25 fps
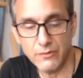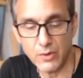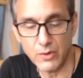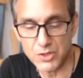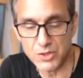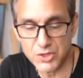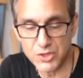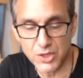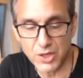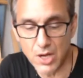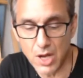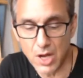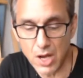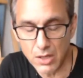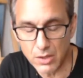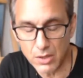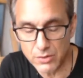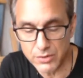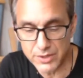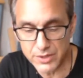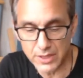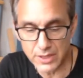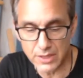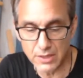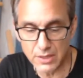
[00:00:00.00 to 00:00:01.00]
what
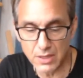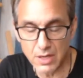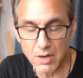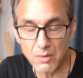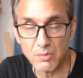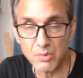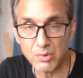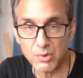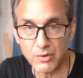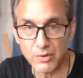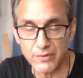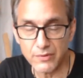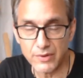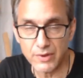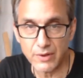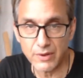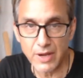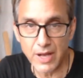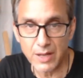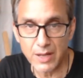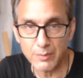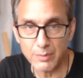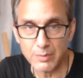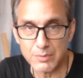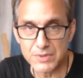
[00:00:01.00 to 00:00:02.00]
Chicago did in a number of
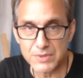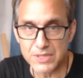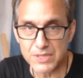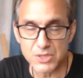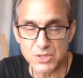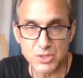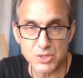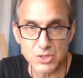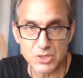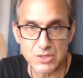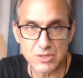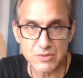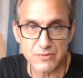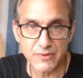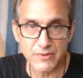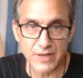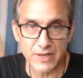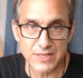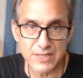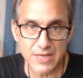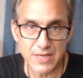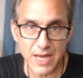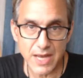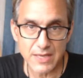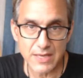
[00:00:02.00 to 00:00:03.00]
their albums is just
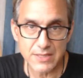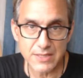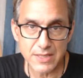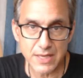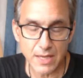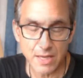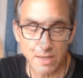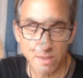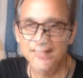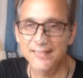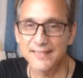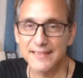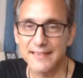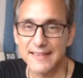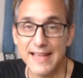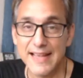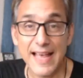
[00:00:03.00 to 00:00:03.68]
fantastic.